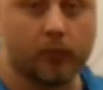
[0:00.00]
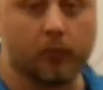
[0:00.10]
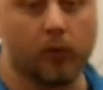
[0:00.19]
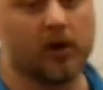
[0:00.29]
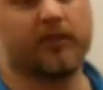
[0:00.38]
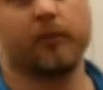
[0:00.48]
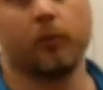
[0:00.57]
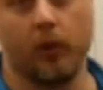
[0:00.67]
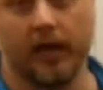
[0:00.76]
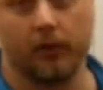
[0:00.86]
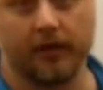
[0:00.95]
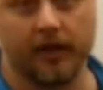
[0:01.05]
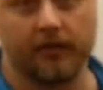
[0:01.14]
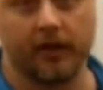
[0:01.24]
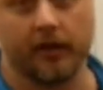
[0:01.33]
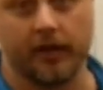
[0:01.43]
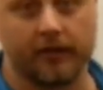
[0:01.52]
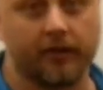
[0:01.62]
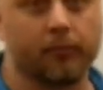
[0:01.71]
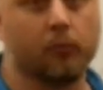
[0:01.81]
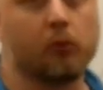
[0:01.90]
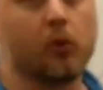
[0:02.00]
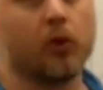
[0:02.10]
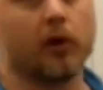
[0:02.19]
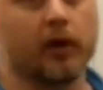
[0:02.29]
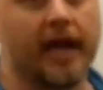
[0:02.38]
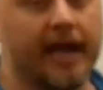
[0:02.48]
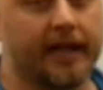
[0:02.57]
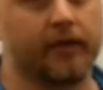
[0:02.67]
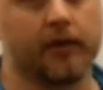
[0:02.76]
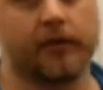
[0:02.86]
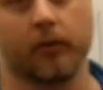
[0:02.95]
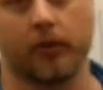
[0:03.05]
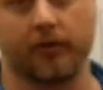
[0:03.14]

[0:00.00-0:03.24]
works well with each other. It's just more accurate towards